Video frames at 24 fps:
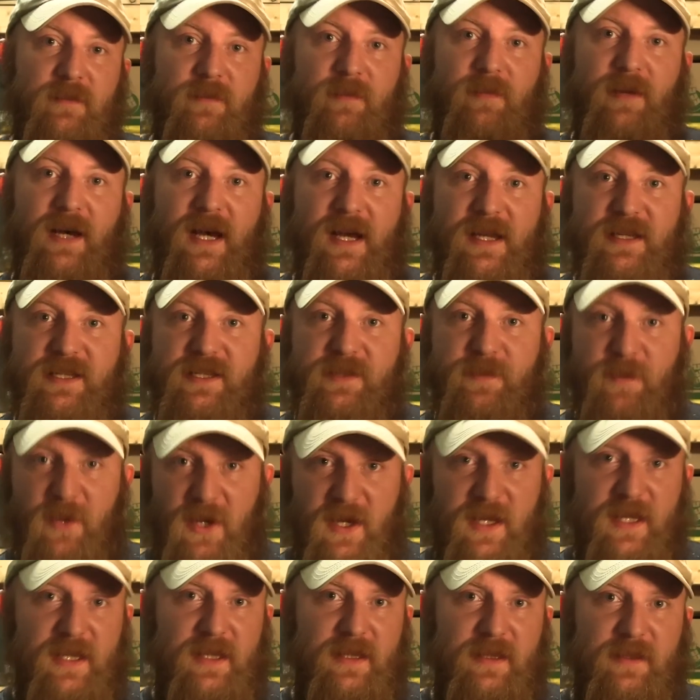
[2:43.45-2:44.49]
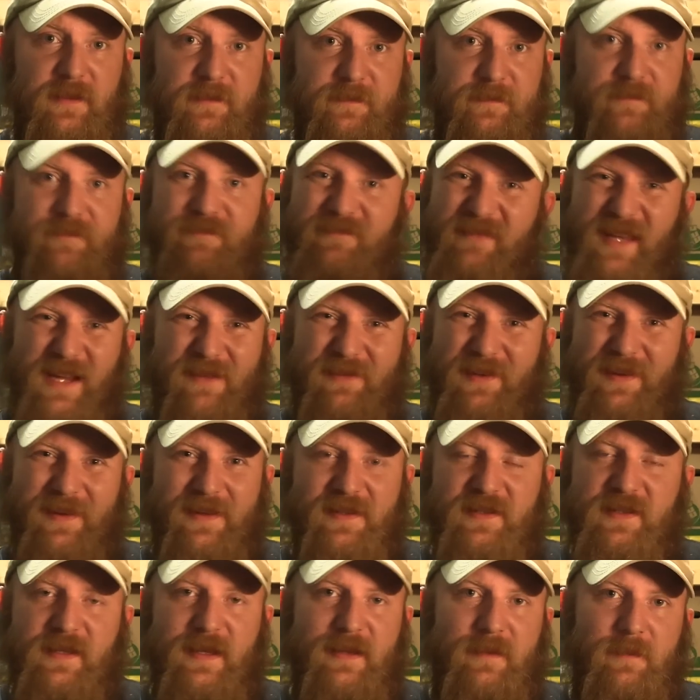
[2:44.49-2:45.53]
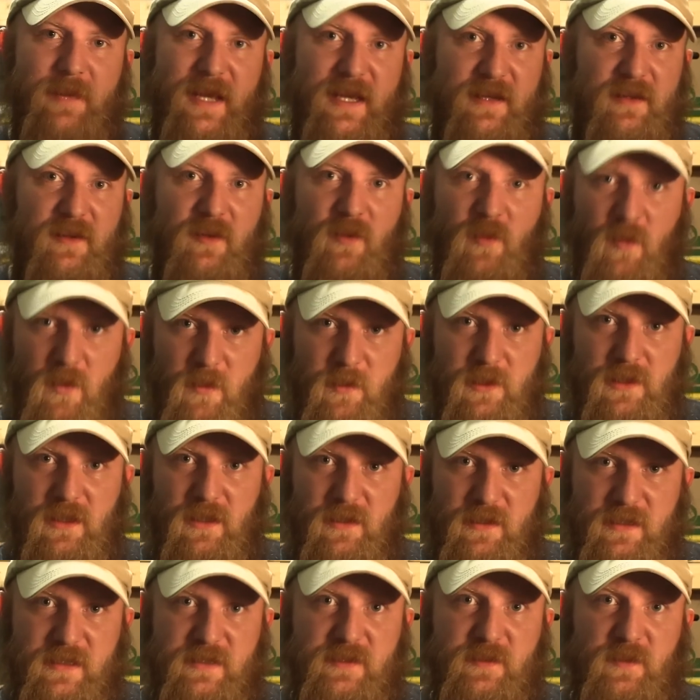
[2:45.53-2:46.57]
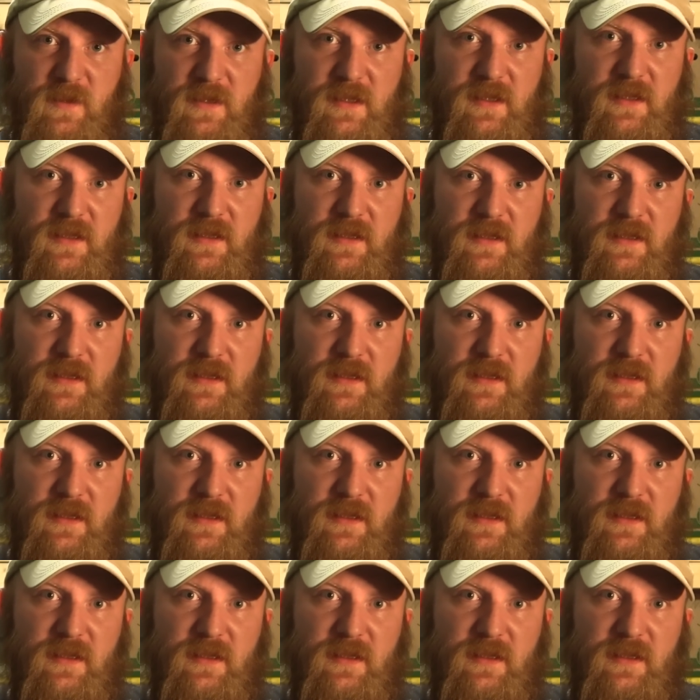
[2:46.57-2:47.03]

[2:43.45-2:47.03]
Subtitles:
by spring, everything's kind of back to normal on this one.